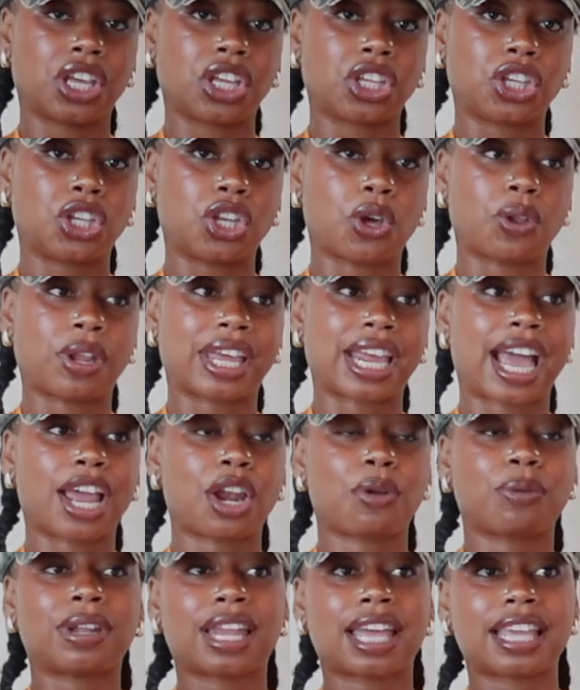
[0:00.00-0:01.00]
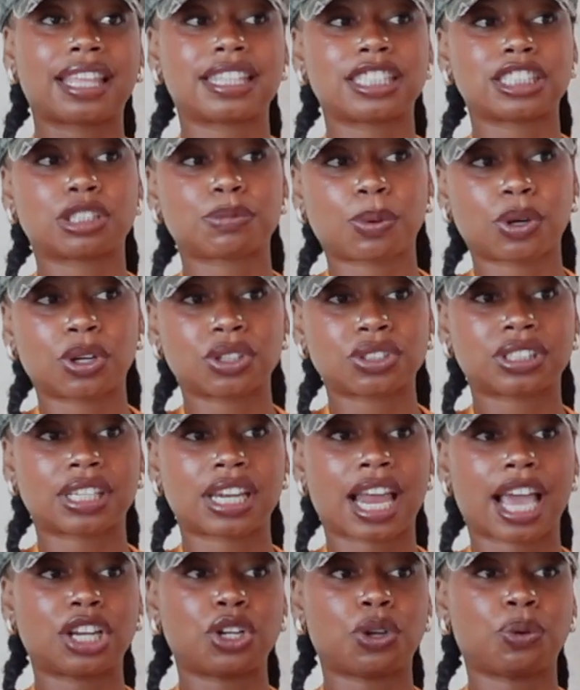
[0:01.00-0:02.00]
You know, like, I don't like this
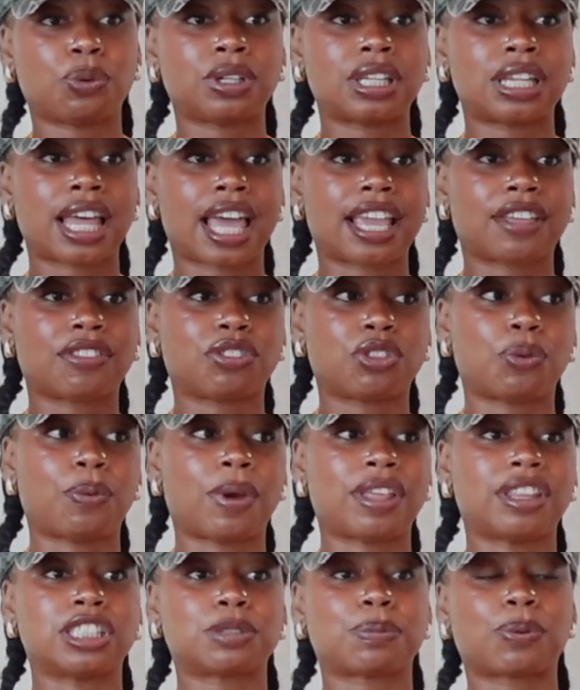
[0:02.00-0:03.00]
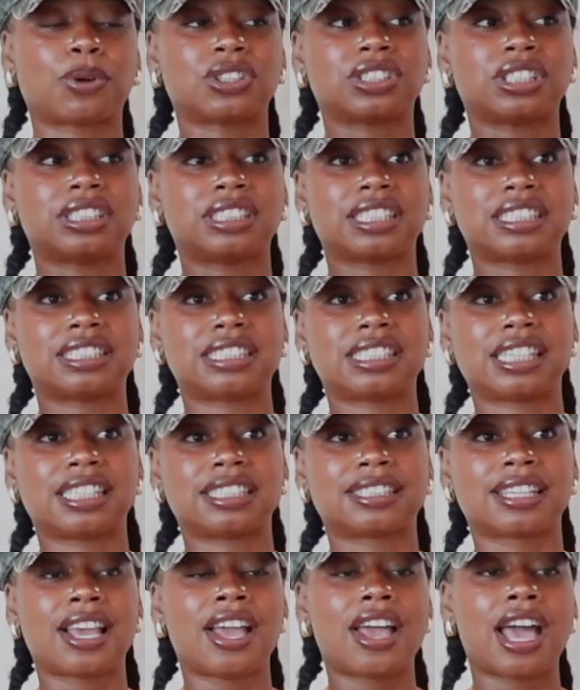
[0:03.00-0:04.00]
person. I don't like the way this person does
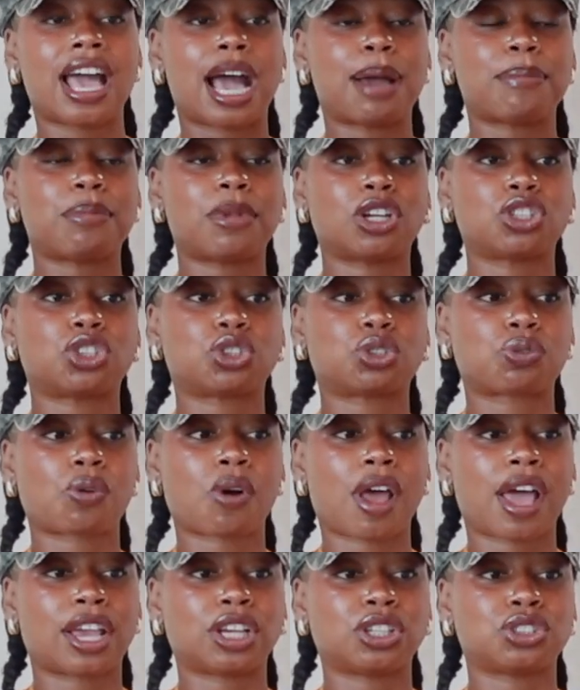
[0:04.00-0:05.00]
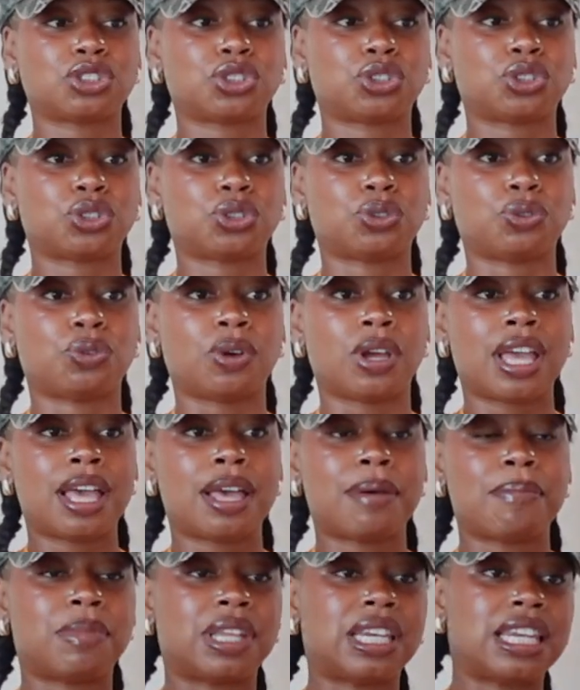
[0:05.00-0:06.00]
this. I'm not trying to
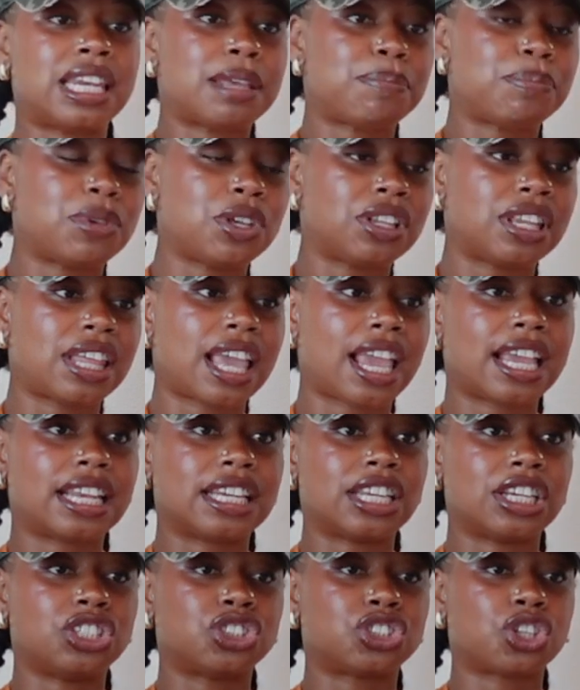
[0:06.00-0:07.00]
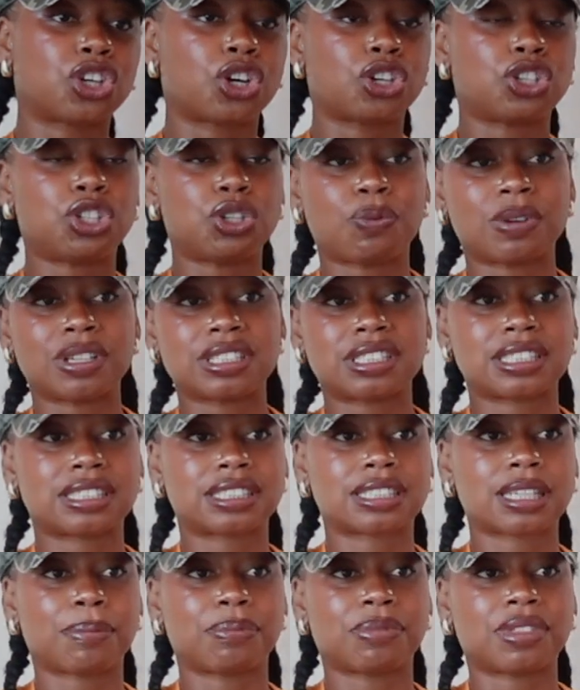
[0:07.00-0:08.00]
manipulate and turn you into
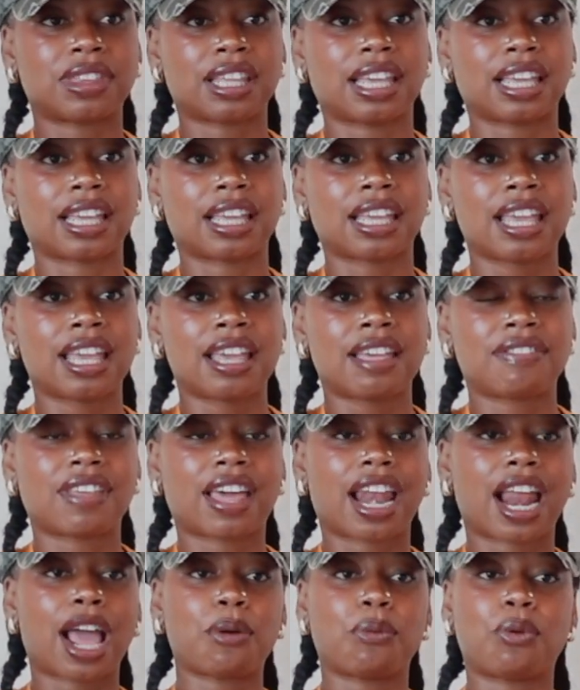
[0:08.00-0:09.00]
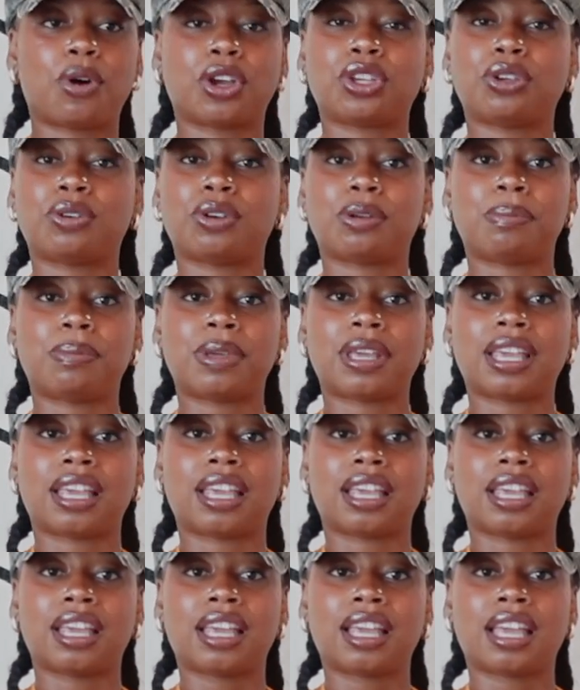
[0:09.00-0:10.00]
something that I want you to
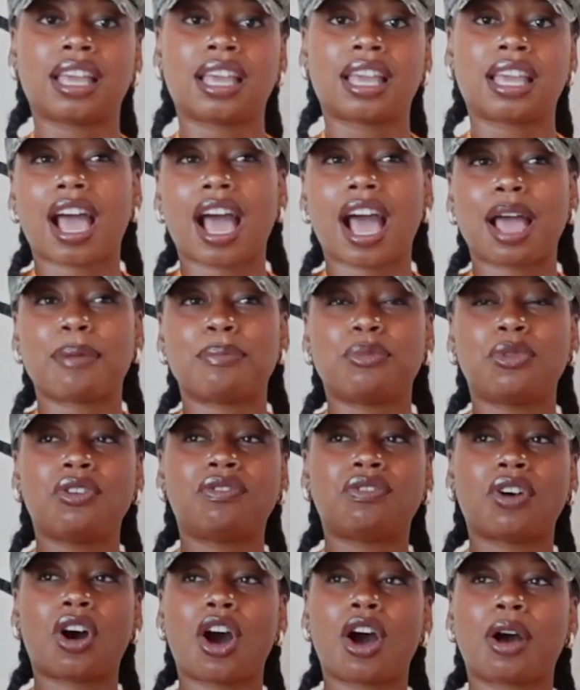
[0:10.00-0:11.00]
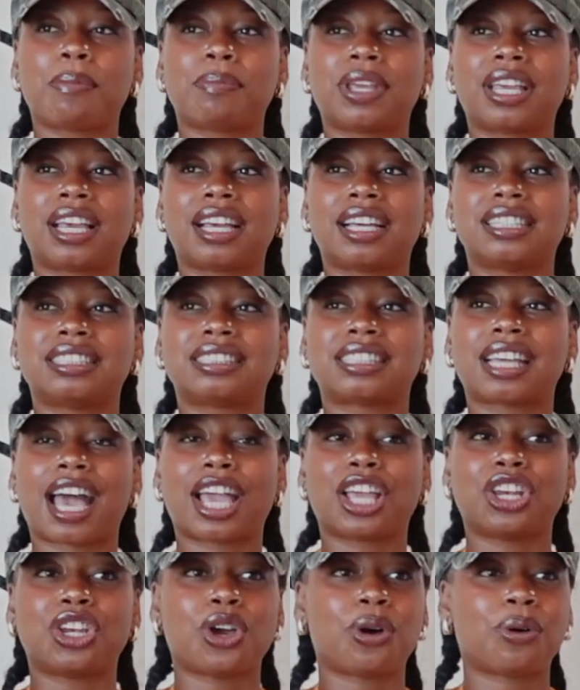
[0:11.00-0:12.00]
be. I move on because
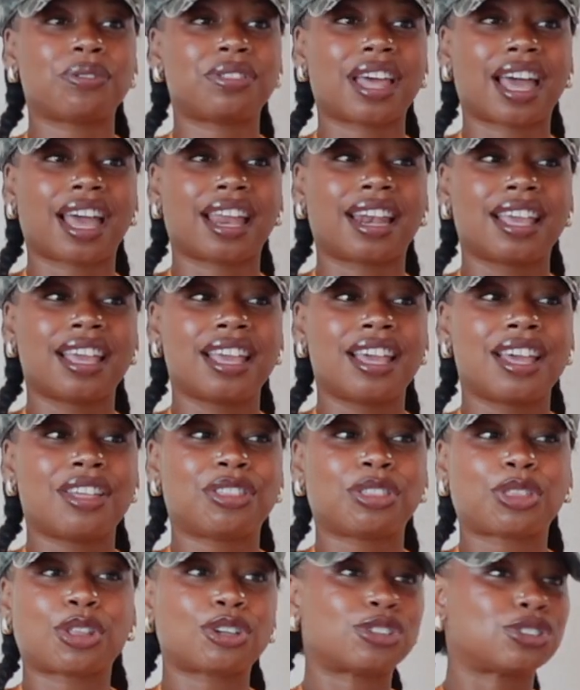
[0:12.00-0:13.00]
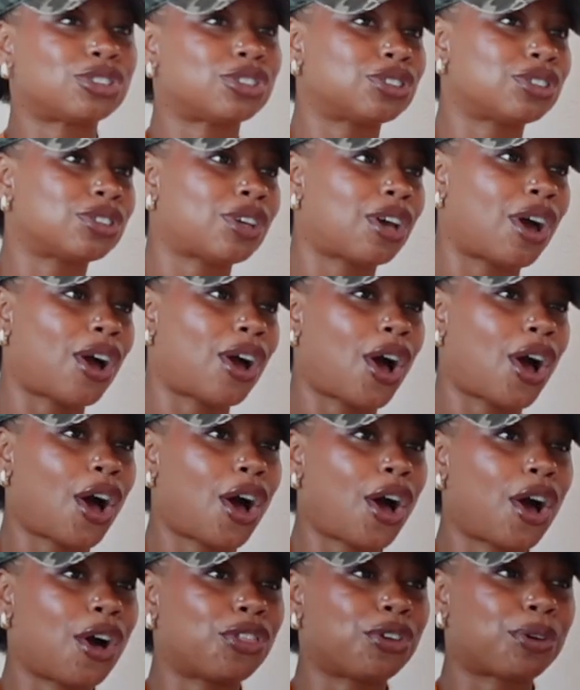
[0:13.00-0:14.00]
I know that there's
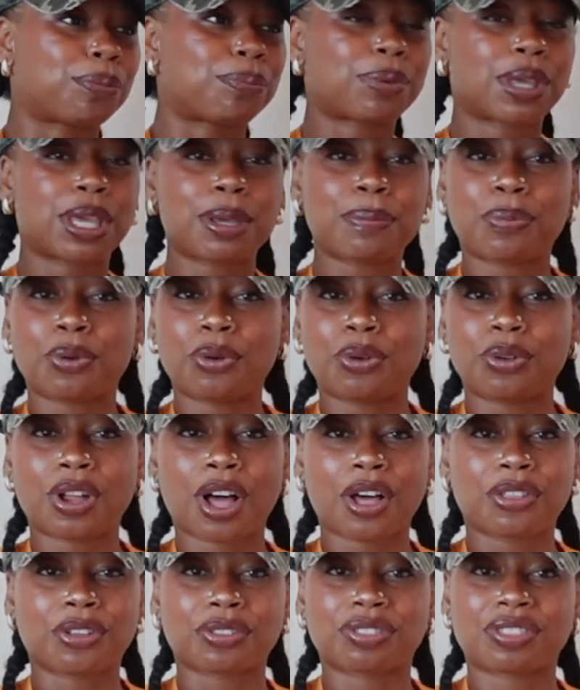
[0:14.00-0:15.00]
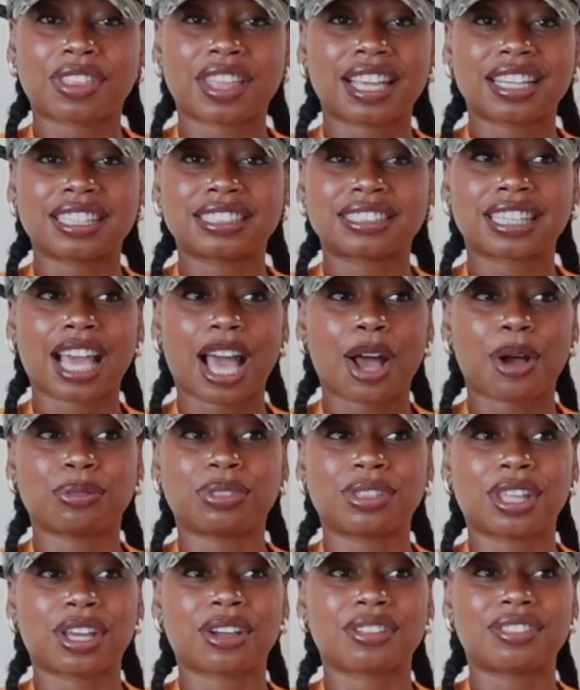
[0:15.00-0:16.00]
other people, other things
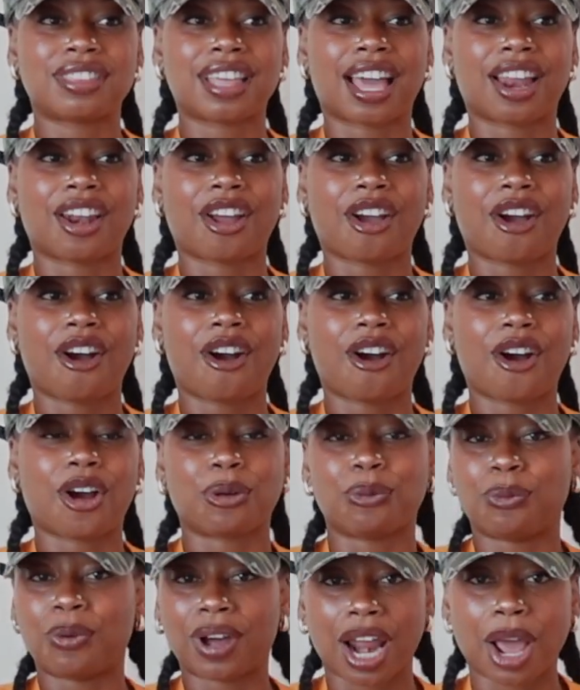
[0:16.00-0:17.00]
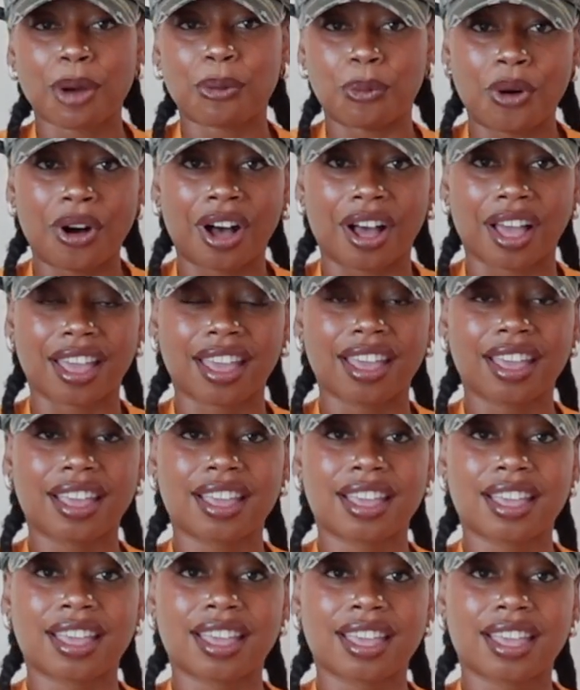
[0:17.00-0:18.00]
out there that are what I want
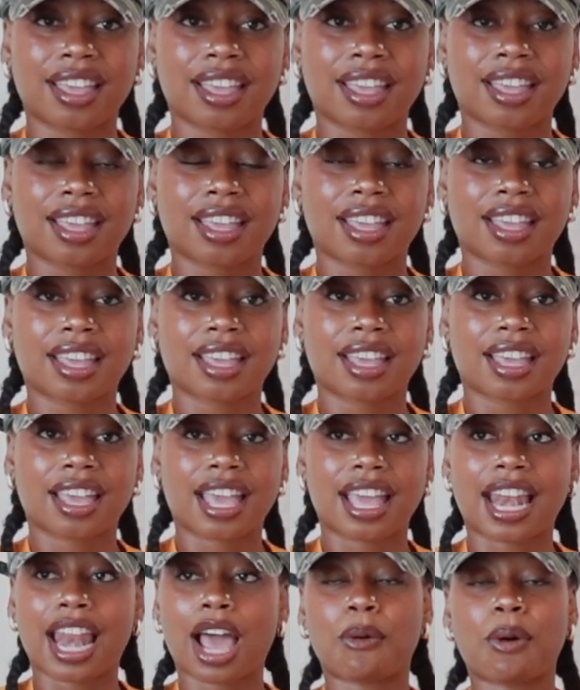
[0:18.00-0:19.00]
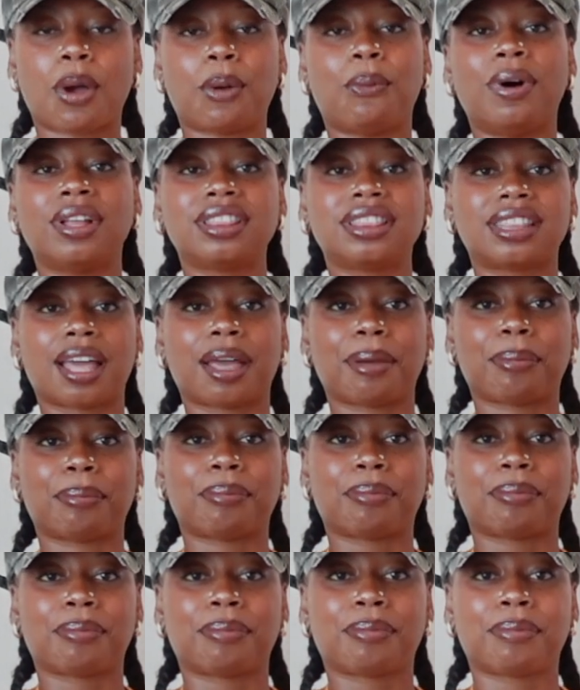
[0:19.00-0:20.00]
and how I want them.